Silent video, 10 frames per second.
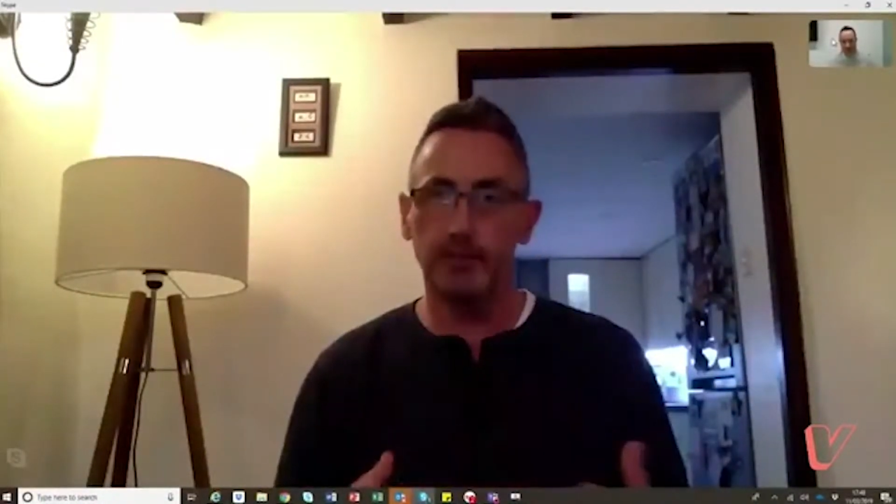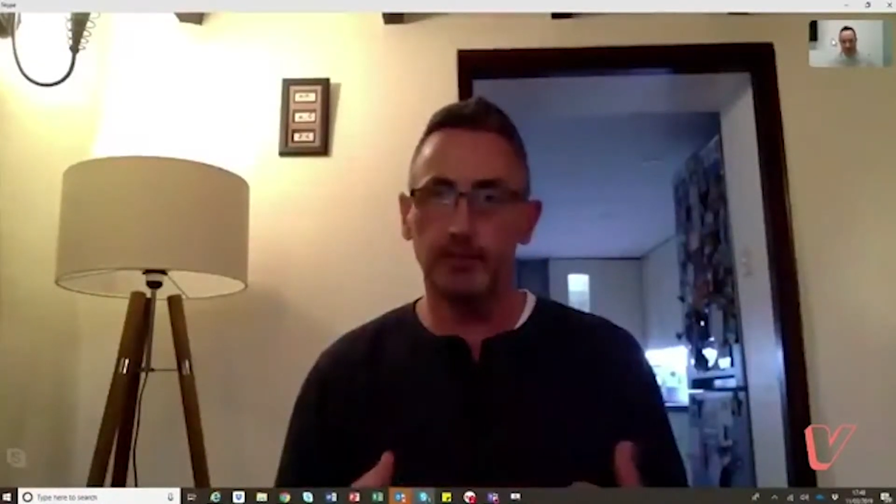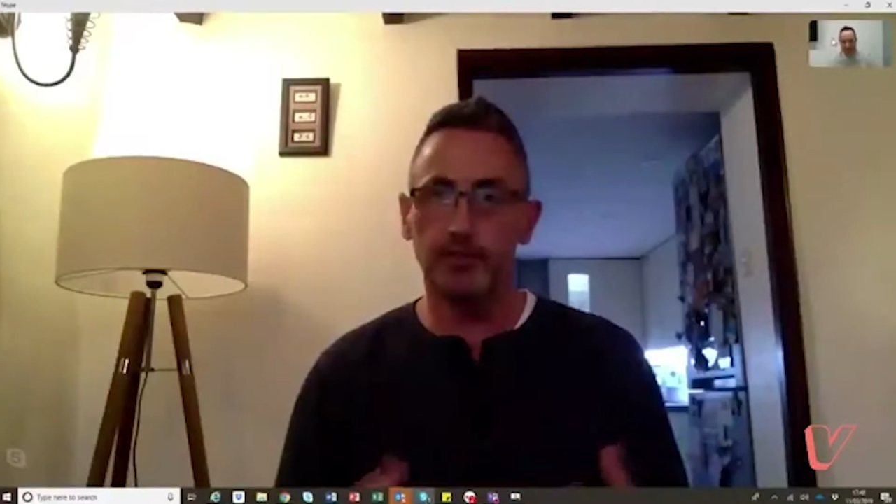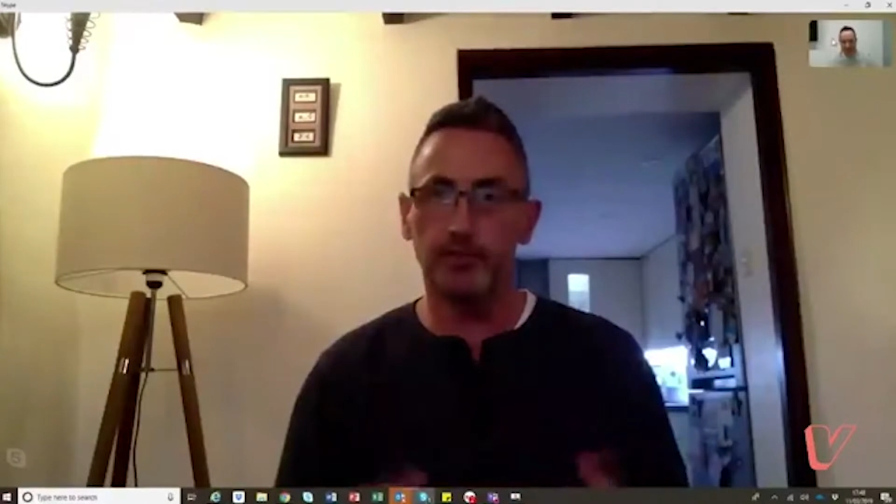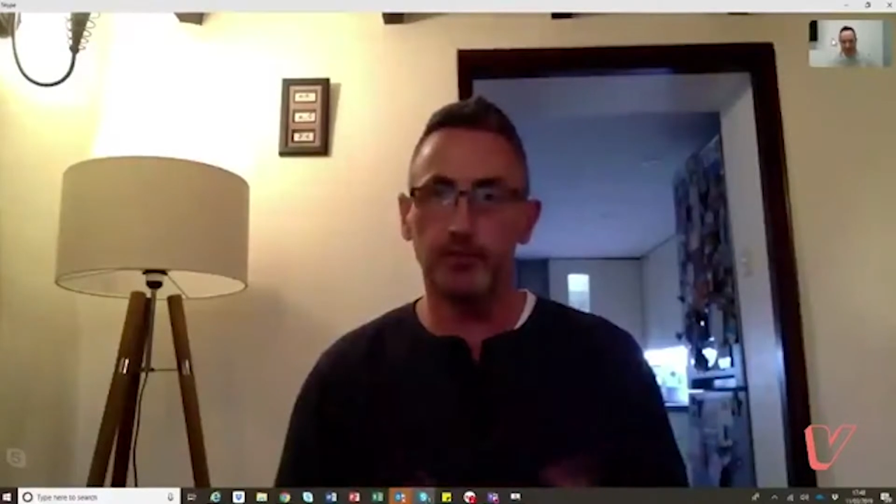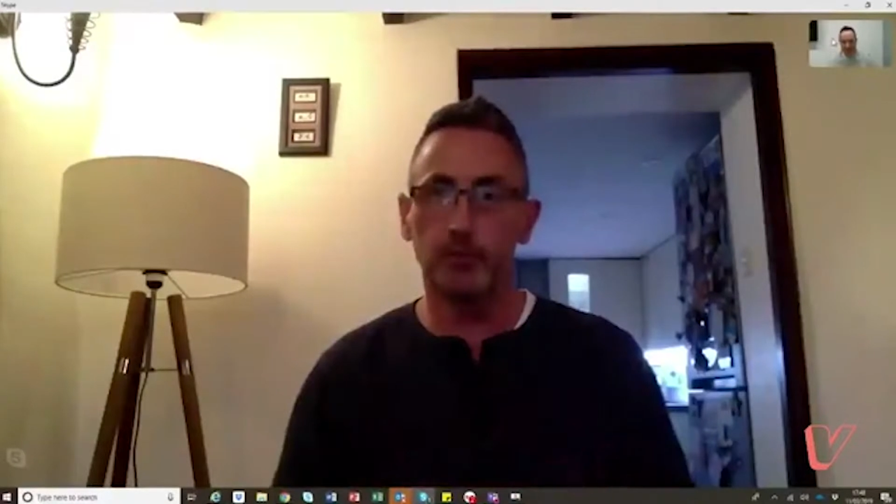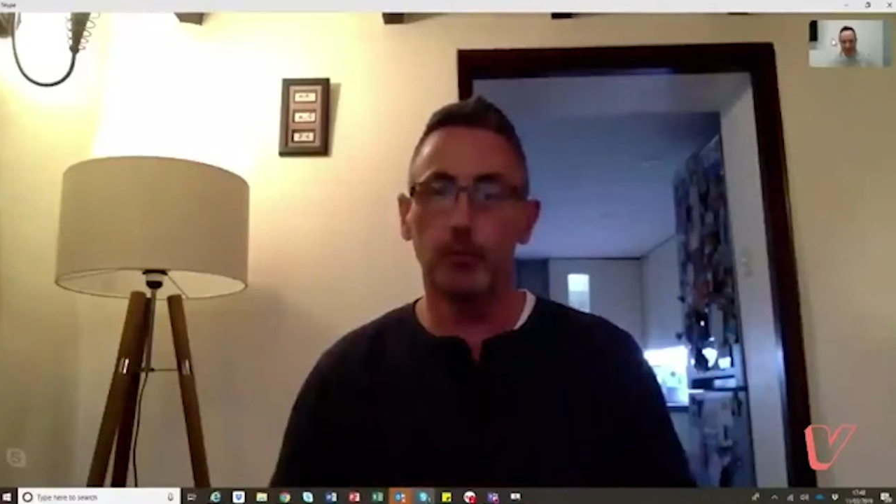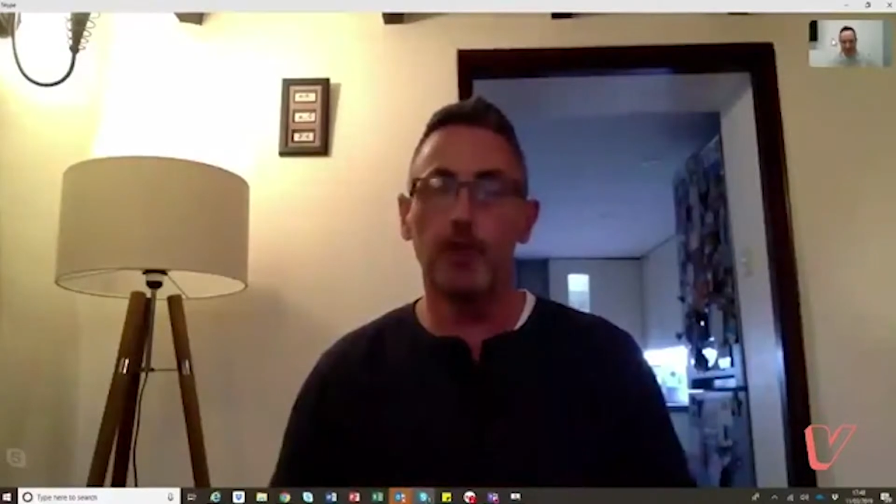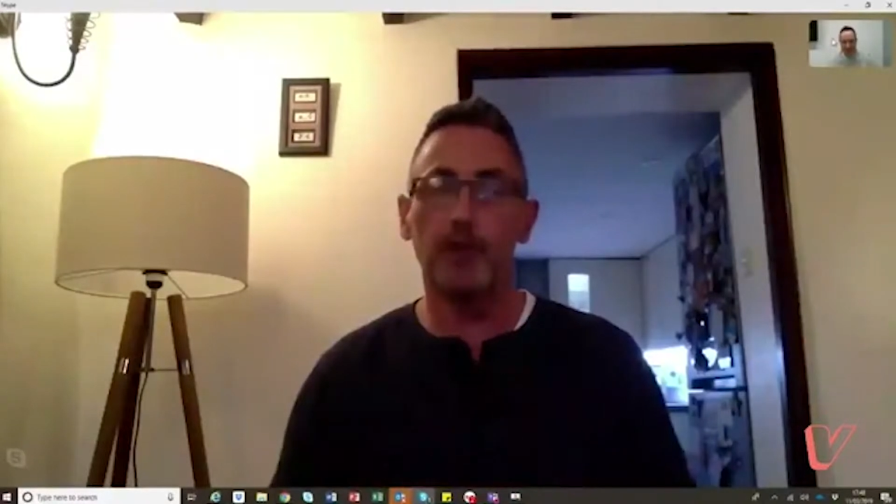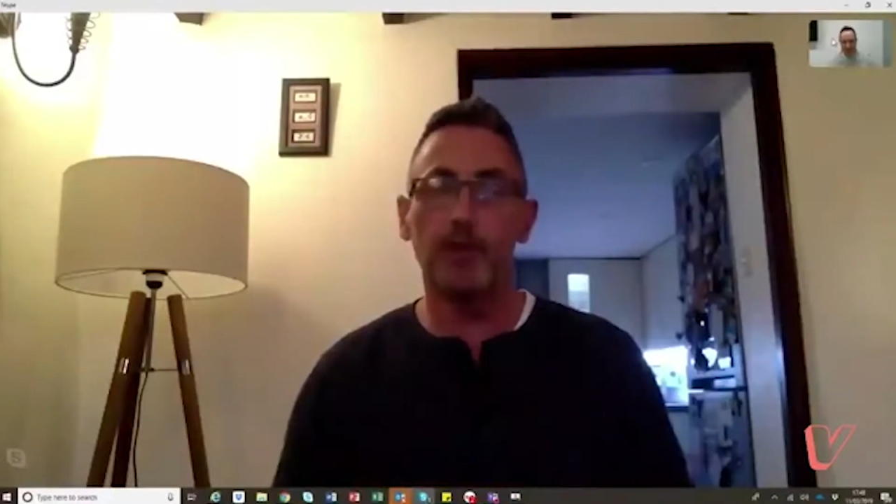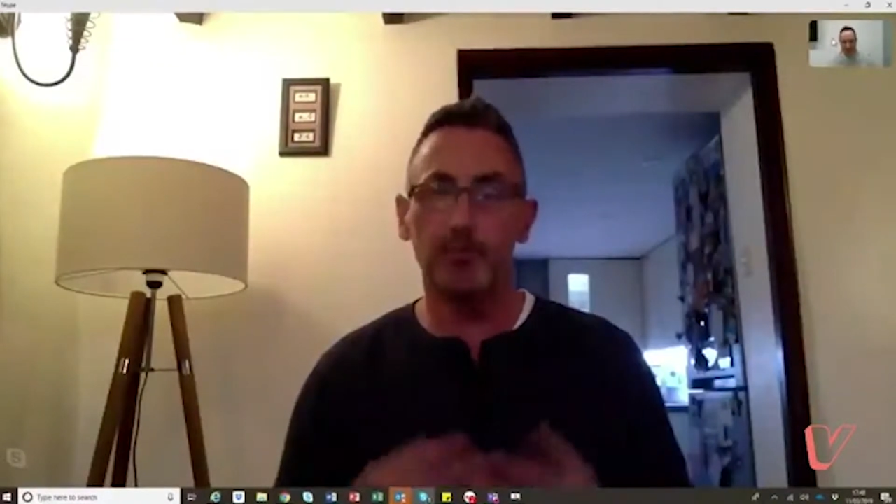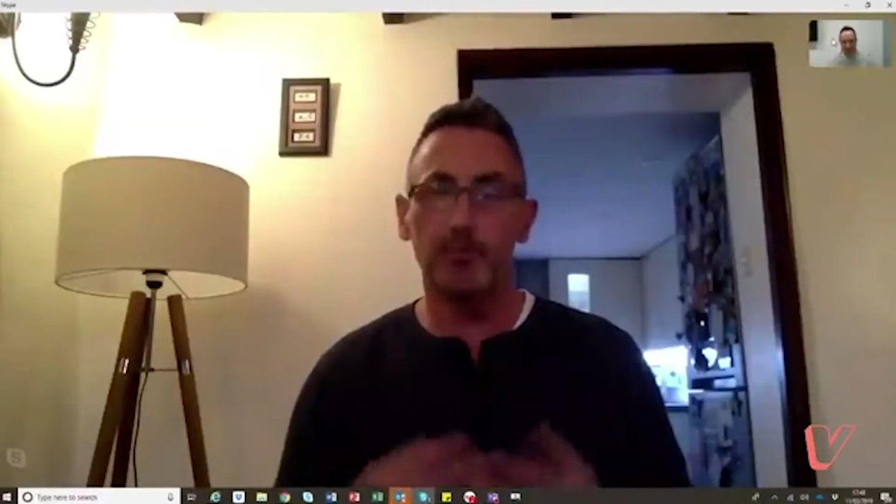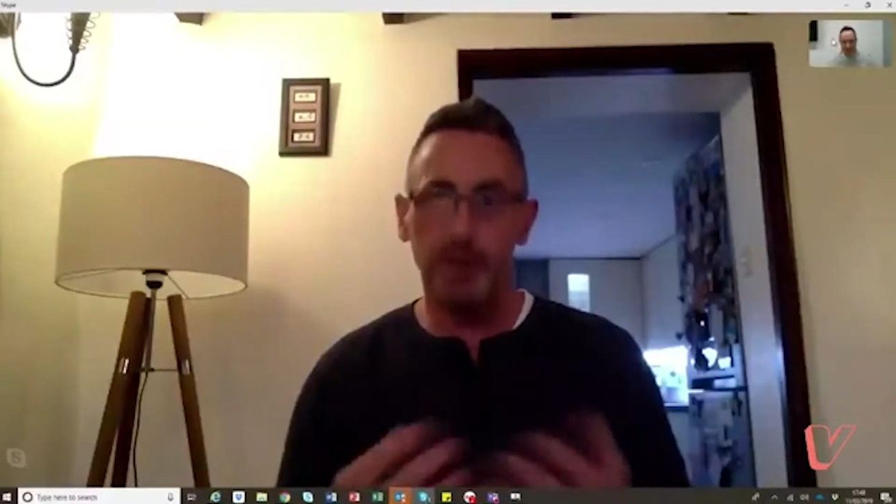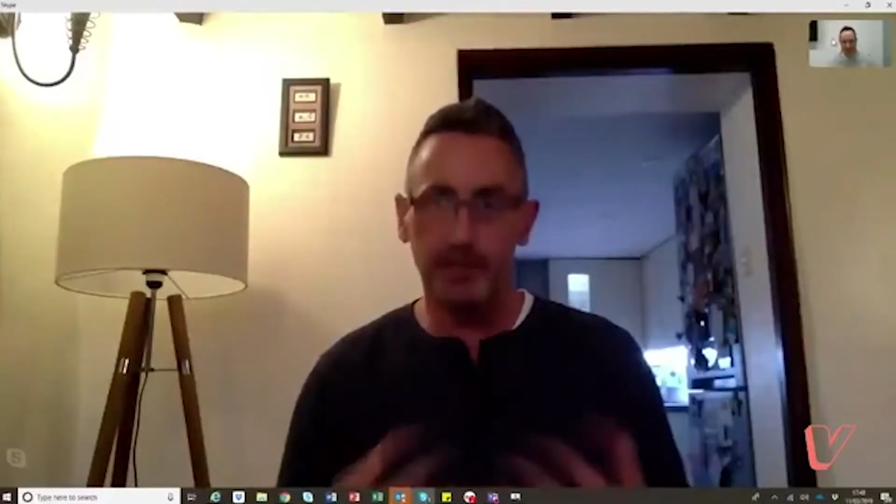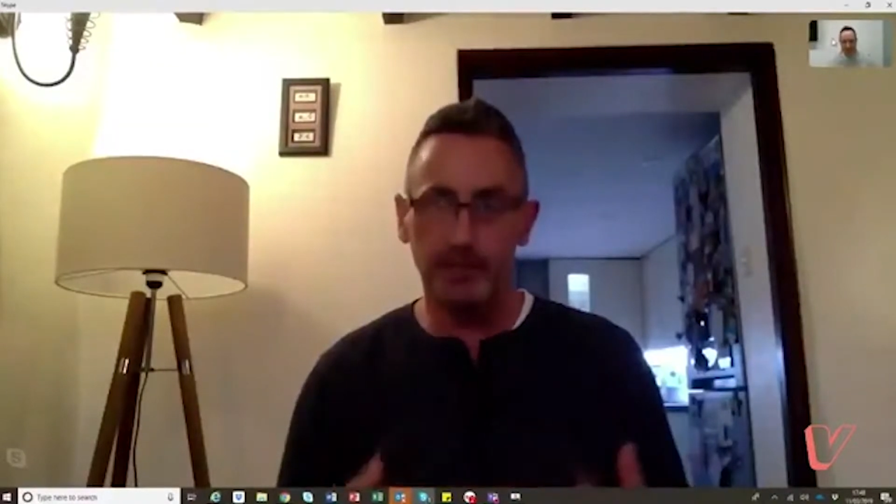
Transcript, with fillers: It's actually more about embedding